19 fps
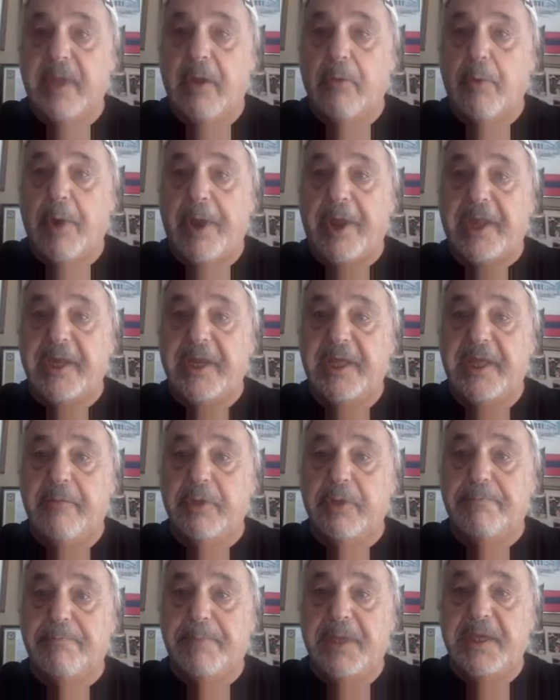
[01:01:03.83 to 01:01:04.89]
reckoning
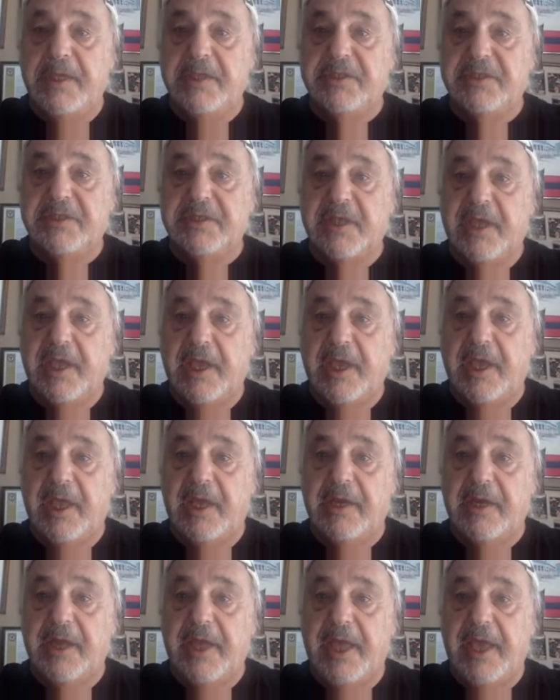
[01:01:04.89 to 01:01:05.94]
with peace
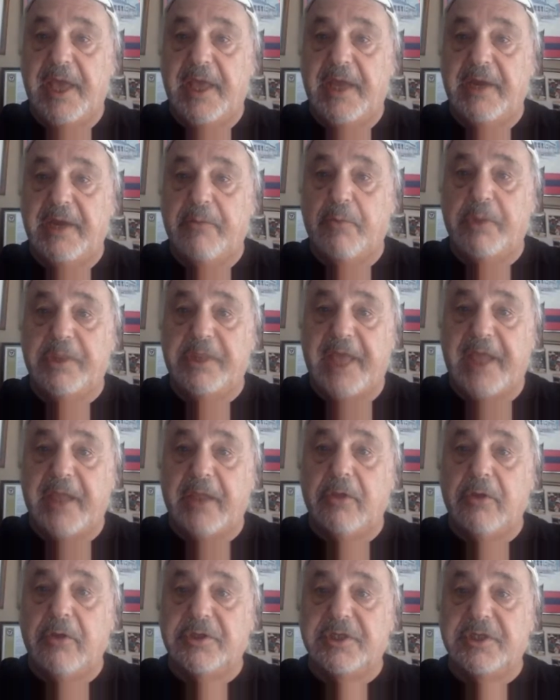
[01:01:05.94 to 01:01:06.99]
and what that
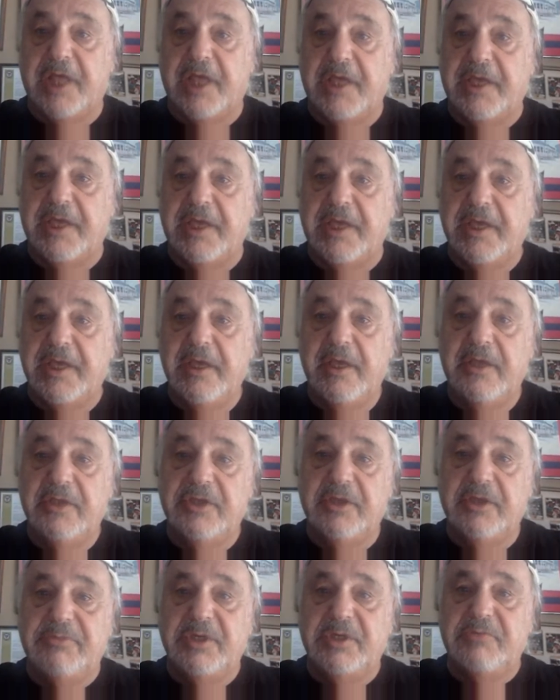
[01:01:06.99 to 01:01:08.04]
looks like. So
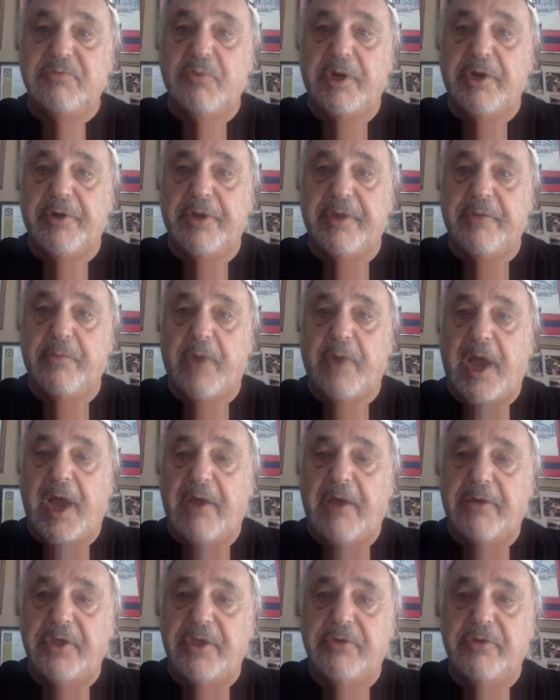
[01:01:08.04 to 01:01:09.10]
I'm just wondering
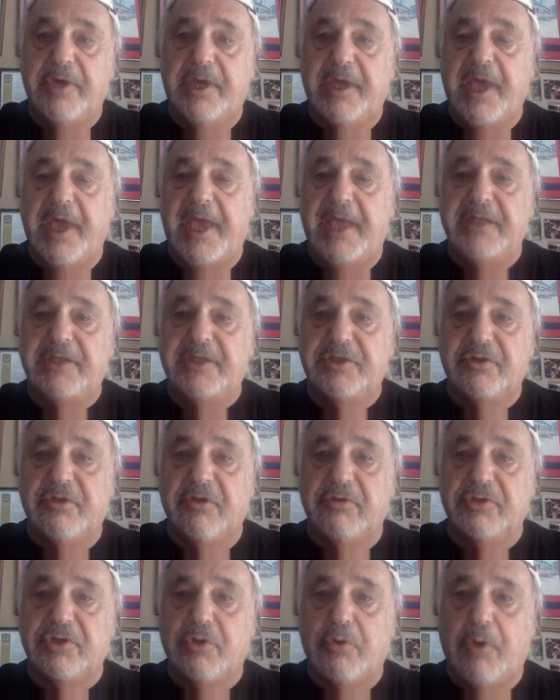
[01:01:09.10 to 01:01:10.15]
how you answer
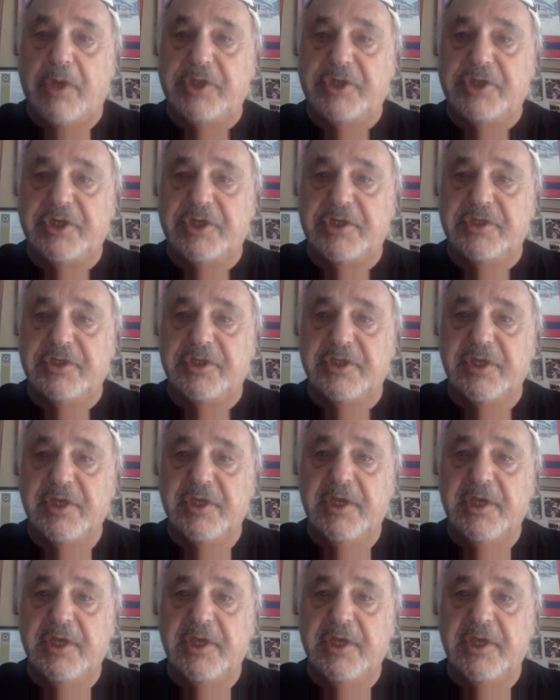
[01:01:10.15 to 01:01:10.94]
those questions